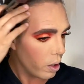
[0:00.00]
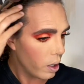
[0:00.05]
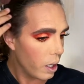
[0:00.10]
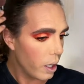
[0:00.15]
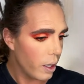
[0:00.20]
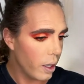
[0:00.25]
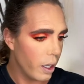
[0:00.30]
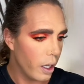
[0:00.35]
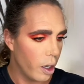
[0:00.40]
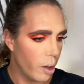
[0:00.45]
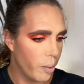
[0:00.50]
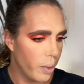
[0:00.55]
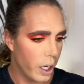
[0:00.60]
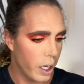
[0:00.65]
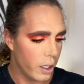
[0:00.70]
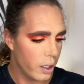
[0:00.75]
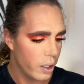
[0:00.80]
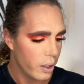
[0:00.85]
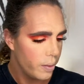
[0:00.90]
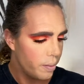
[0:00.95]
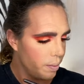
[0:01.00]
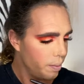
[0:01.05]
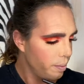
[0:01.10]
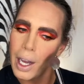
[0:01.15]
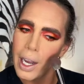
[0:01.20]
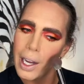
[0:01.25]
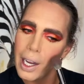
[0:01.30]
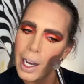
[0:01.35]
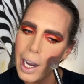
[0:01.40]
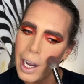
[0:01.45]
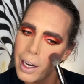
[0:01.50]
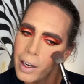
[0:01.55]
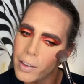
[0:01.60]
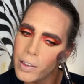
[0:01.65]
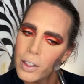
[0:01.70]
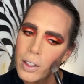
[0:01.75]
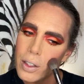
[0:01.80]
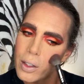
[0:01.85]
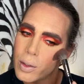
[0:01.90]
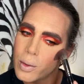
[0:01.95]
a little bit. I kind of
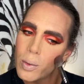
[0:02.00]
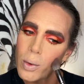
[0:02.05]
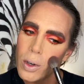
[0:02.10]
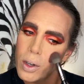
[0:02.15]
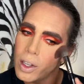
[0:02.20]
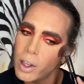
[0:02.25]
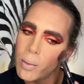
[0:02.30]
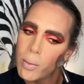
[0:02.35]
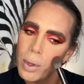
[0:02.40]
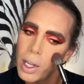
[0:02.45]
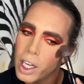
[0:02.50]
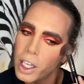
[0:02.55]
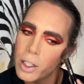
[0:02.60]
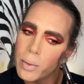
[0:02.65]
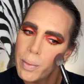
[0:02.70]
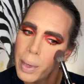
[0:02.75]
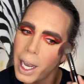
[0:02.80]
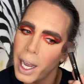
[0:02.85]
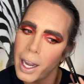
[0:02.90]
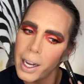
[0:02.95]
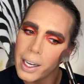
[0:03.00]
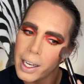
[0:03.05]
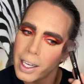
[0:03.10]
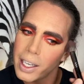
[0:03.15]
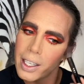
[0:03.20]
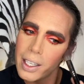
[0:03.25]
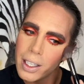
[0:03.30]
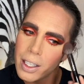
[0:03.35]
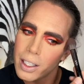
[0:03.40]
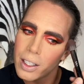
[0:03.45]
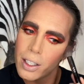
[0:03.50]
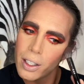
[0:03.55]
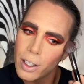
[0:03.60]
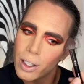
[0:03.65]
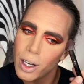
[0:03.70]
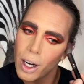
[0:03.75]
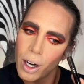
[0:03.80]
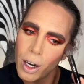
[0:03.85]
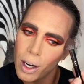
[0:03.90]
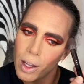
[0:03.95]
just swirl the blush back into the
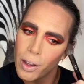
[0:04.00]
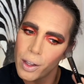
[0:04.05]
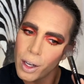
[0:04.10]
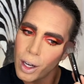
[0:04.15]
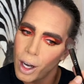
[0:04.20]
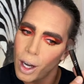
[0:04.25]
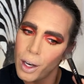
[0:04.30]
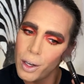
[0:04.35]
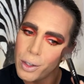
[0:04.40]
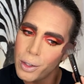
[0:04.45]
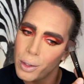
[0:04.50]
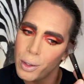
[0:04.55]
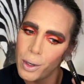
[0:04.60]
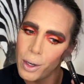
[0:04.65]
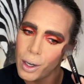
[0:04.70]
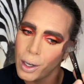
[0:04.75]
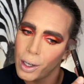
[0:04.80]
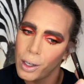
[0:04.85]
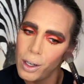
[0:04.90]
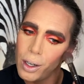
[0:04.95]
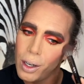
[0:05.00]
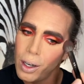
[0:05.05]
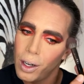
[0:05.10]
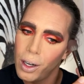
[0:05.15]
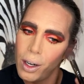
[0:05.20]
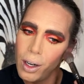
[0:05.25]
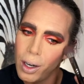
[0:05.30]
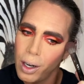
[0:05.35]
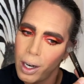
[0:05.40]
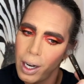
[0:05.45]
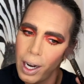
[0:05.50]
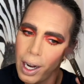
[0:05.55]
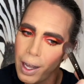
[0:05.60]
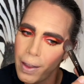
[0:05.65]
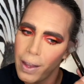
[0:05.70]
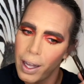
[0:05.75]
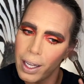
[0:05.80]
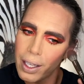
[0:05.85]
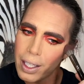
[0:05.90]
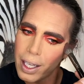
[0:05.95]
start of the contour, and
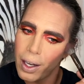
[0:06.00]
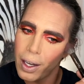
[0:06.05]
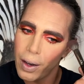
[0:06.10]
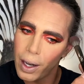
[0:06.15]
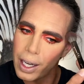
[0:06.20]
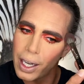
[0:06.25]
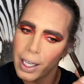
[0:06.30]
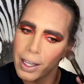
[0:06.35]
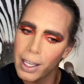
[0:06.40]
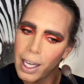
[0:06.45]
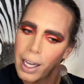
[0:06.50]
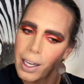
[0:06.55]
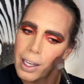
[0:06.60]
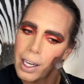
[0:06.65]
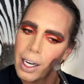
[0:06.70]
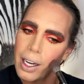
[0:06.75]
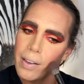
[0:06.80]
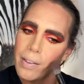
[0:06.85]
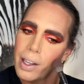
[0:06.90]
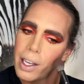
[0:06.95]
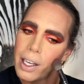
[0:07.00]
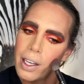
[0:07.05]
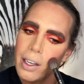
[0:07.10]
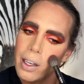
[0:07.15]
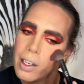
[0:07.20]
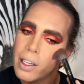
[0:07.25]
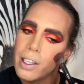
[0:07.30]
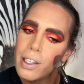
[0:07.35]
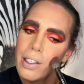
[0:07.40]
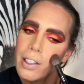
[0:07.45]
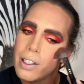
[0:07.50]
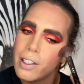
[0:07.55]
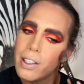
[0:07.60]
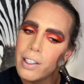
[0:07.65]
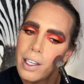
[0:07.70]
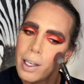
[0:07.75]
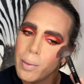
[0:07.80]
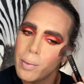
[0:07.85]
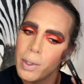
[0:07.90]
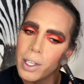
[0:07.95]
that's how I get that kind of like
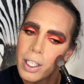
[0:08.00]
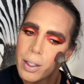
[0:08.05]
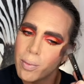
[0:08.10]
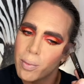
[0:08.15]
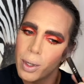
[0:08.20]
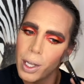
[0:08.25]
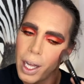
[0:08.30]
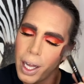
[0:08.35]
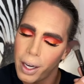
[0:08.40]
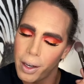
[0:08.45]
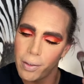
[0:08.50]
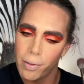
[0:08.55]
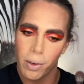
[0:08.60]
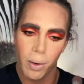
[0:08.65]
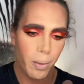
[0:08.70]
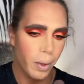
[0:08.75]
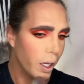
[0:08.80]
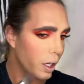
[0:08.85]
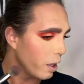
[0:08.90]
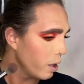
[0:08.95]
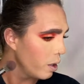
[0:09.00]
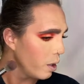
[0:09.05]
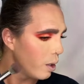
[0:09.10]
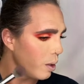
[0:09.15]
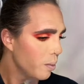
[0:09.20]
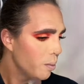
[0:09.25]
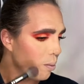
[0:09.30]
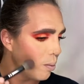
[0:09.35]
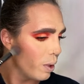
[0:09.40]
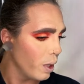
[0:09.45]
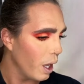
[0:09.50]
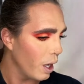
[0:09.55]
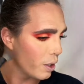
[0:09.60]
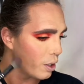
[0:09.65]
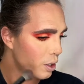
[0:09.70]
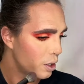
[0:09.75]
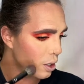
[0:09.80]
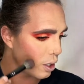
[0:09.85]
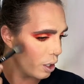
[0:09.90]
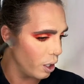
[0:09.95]
seamless blend from like
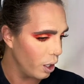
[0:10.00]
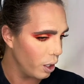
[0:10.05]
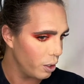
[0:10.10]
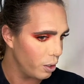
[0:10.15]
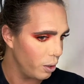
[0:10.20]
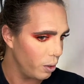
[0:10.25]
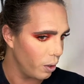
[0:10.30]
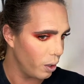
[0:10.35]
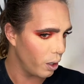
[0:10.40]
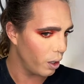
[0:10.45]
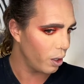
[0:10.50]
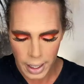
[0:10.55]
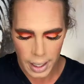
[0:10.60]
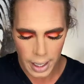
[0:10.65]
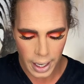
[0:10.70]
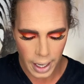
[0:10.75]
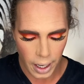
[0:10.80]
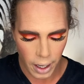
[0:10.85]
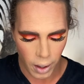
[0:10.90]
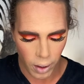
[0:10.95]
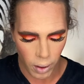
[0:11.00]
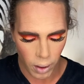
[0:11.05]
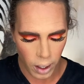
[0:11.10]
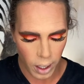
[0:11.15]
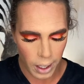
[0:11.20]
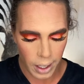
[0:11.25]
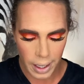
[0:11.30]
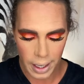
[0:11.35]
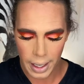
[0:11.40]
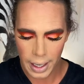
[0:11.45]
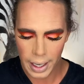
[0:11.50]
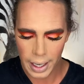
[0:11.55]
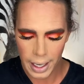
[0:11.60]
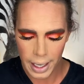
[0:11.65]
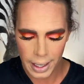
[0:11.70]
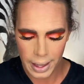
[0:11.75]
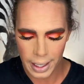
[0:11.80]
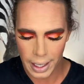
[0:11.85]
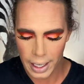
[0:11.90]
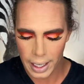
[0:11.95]
blush to contour. Now,
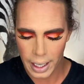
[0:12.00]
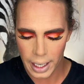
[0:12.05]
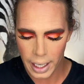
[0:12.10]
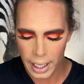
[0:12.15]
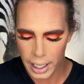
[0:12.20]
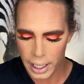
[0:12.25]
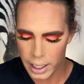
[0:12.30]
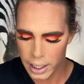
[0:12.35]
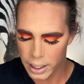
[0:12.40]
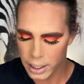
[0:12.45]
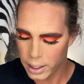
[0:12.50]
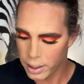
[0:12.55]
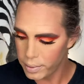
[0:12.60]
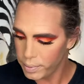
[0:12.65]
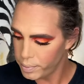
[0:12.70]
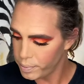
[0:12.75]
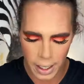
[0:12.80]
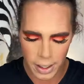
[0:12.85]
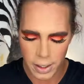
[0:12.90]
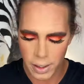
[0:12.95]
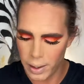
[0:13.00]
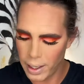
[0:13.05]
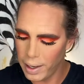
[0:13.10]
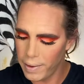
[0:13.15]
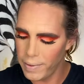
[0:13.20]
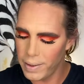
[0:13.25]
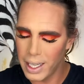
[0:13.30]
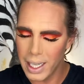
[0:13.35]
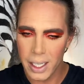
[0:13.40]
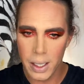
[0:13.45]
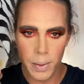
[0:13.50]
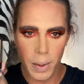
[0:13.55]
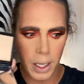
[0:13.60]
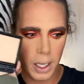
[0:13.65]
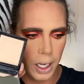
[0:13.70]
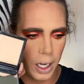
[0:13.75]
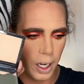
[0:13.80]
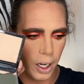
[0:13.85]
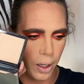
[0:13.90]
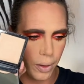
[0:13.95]
highlight. So I have this one
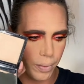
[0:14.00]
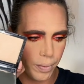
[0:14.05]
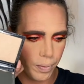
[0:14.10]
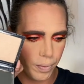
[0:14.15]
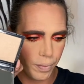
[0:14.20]
here,